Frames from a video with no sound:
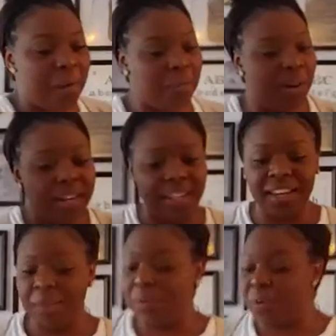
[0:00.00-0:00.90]
bought a
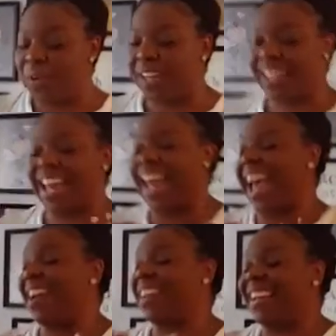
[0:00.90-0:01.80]
keyboard that
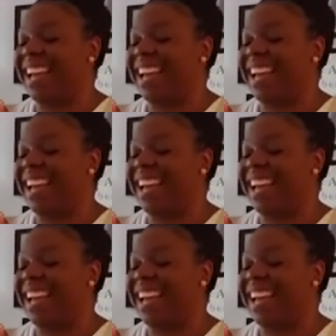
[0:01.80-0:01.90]
I